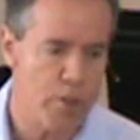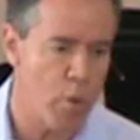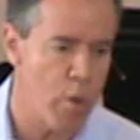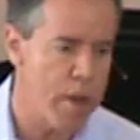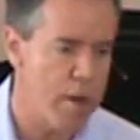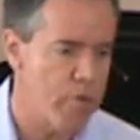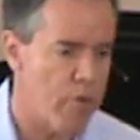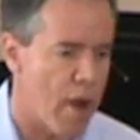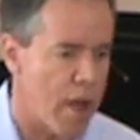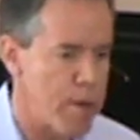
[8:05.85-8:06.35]
which
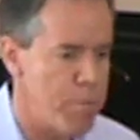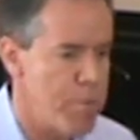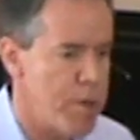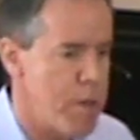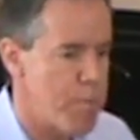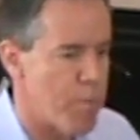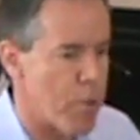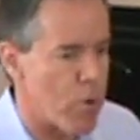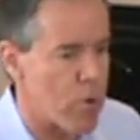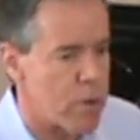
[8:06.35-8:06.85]
we invite
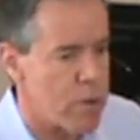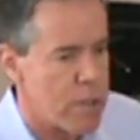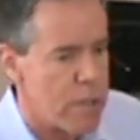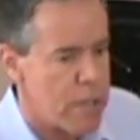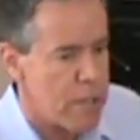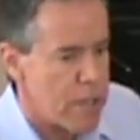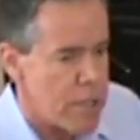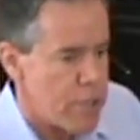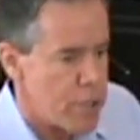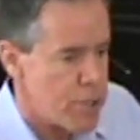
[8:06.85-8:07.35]
people
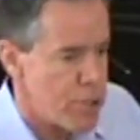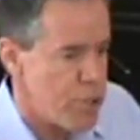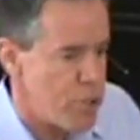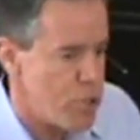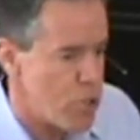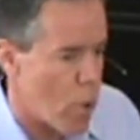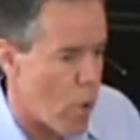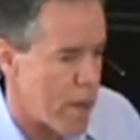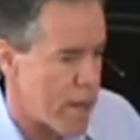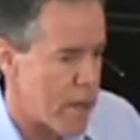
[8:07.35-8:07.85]

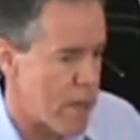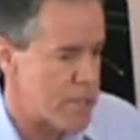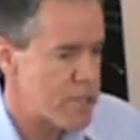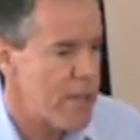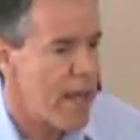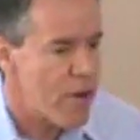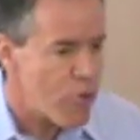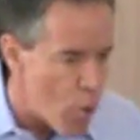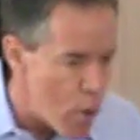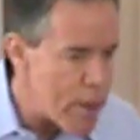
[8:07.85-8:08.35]
to join
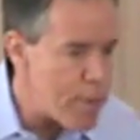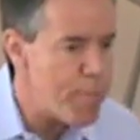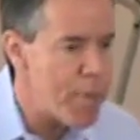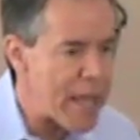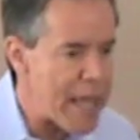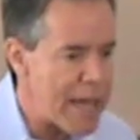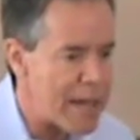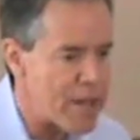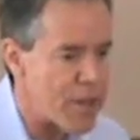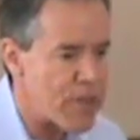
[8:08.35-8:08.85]
us. Now, if we
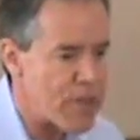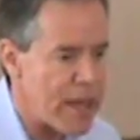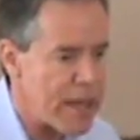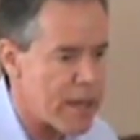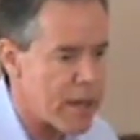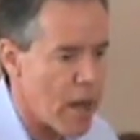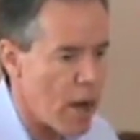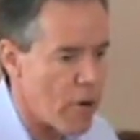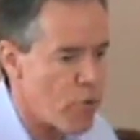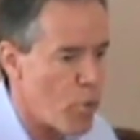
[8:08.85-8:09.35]
begin to
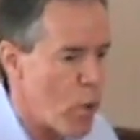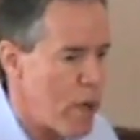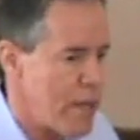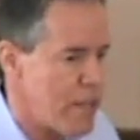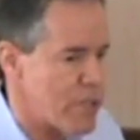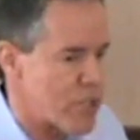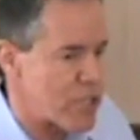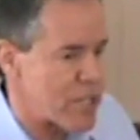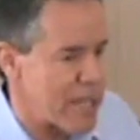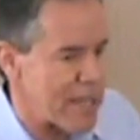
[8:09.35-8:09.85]
think of
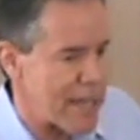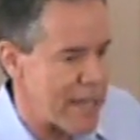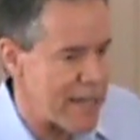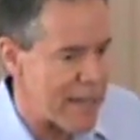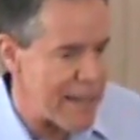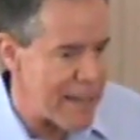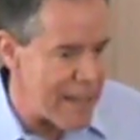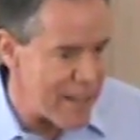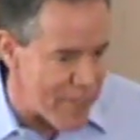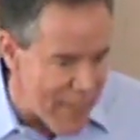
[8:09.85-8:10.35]
witnessing
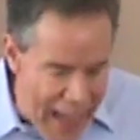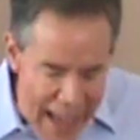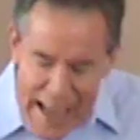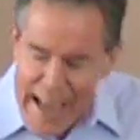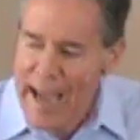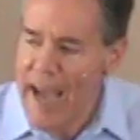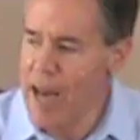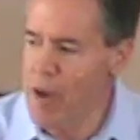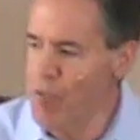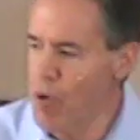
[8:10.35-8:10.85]
in, in
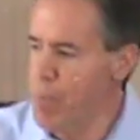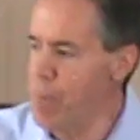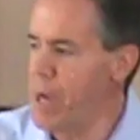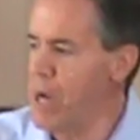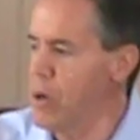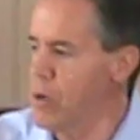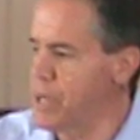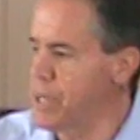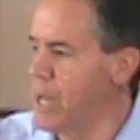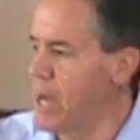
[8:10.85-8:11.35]
that kind of
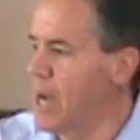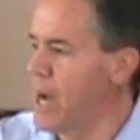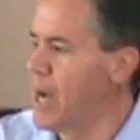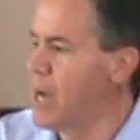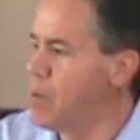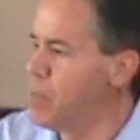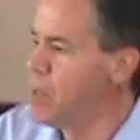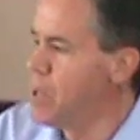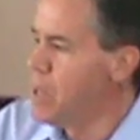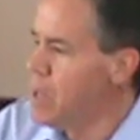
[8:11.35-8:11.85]
a
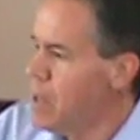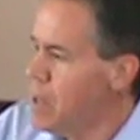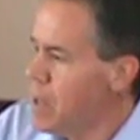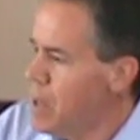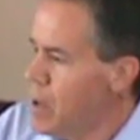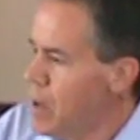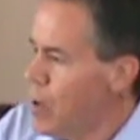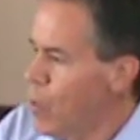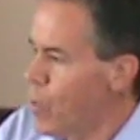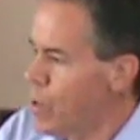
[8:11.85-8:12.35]
paradigm,
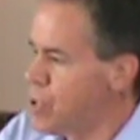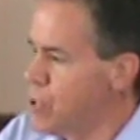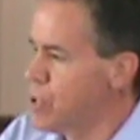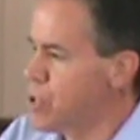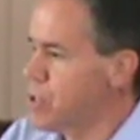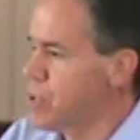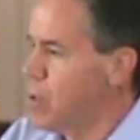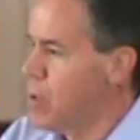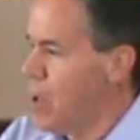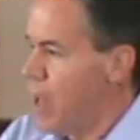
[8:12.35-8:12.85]
which
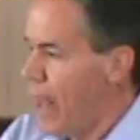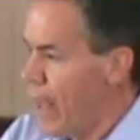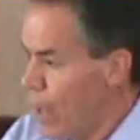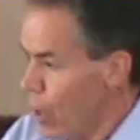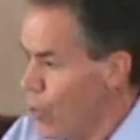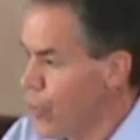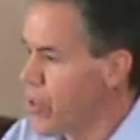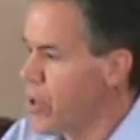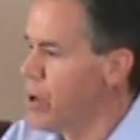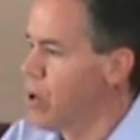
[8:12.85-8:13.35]
is
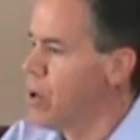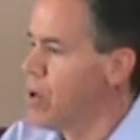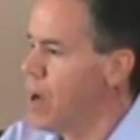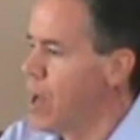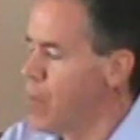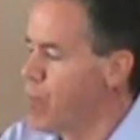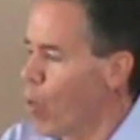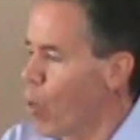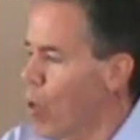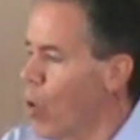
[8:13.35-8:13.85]

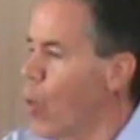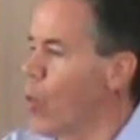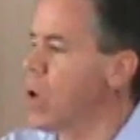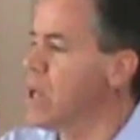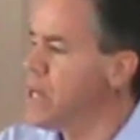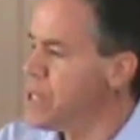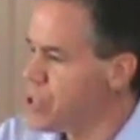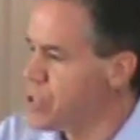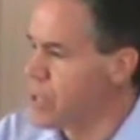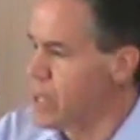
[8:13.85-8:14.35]
healthier and more
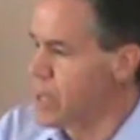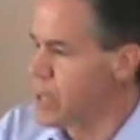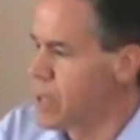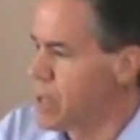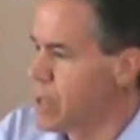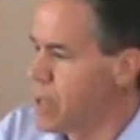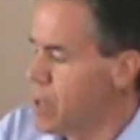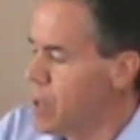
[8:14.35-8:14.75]
holistic,